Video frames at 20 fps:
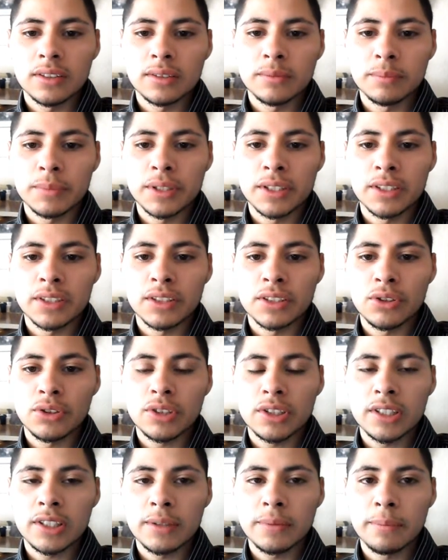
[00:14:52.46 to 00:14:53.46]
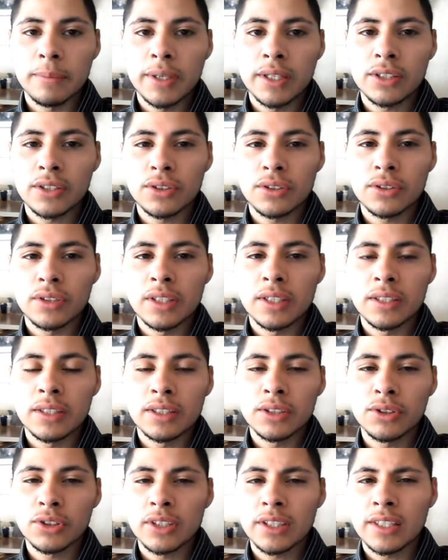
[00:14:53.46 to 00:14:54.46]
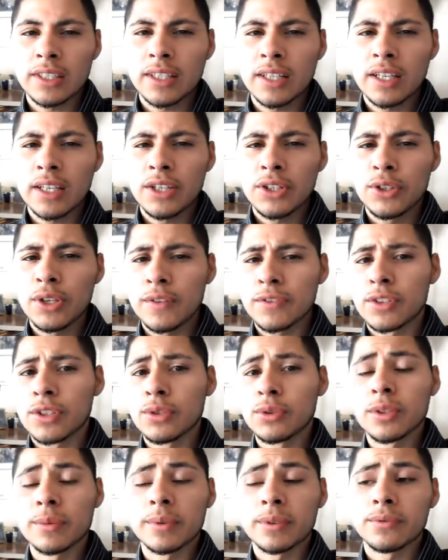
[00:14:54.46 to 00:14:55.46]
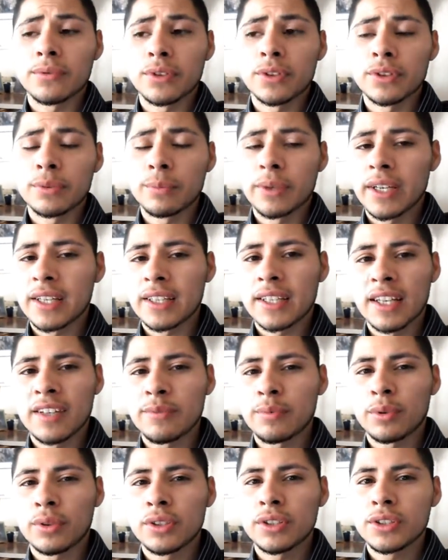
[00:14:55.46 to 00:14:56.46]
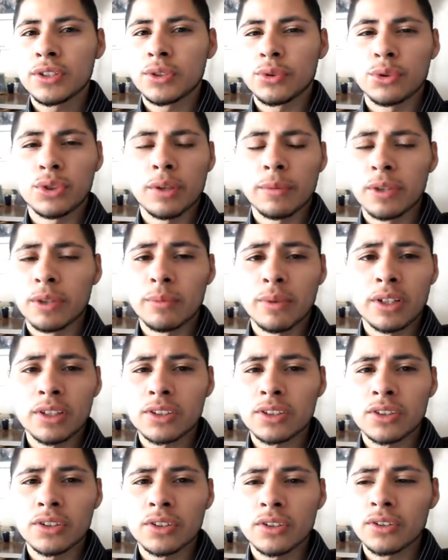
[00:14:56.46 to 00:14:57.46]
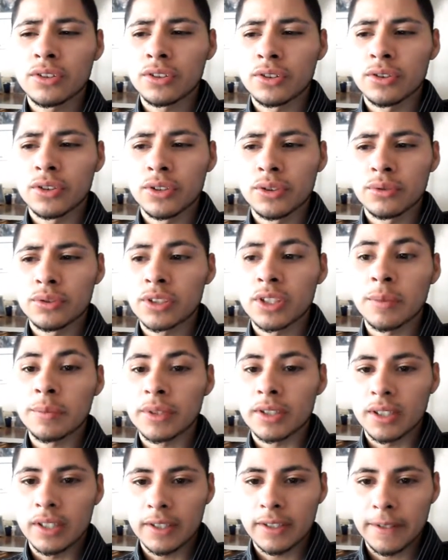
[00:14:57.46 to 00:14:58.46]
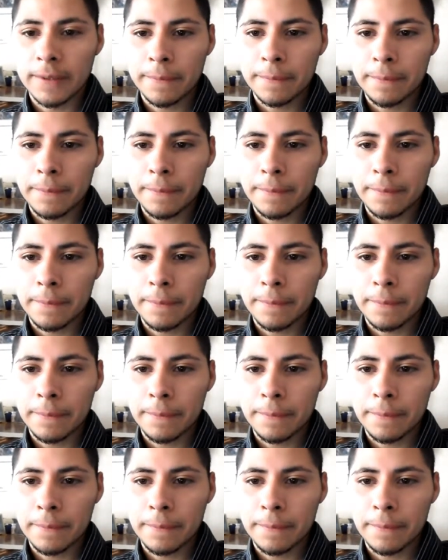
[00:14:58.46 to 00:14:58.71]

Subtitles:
Because it usually you have to do something for it. You pay life points, you tribute a monster, something like that.